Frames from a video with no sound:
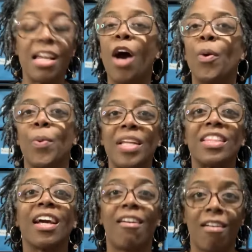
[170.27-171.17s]
Oh,
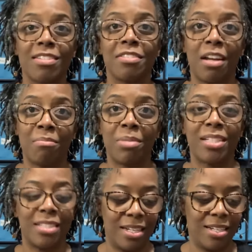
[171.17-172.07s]
the cards are
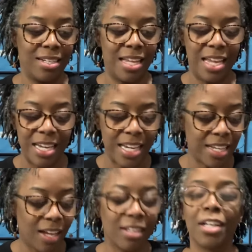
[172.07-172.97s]
numbered. Any
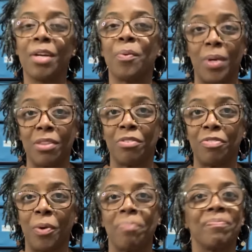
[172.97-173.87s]
color, one through
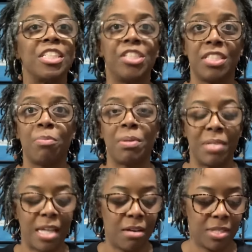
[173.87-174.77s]
four. She's helping
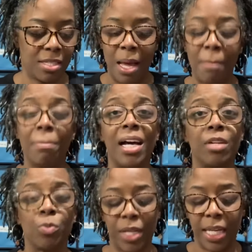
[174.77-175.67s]
me out with this.
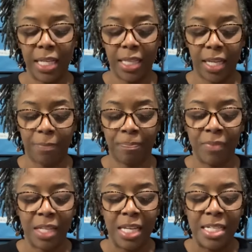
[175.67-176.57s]
But we're getting there.
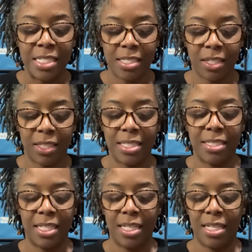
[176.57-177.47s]
So let's
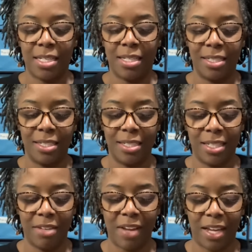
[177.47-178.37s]
see
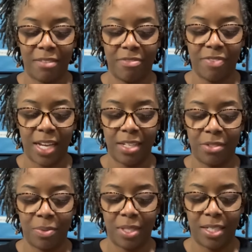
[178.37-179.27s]
if I could
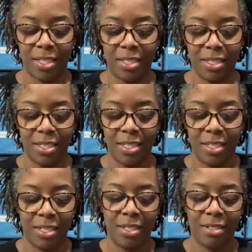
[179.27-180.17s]
find one,
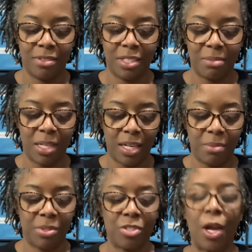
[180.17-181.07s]
which I'm not able to.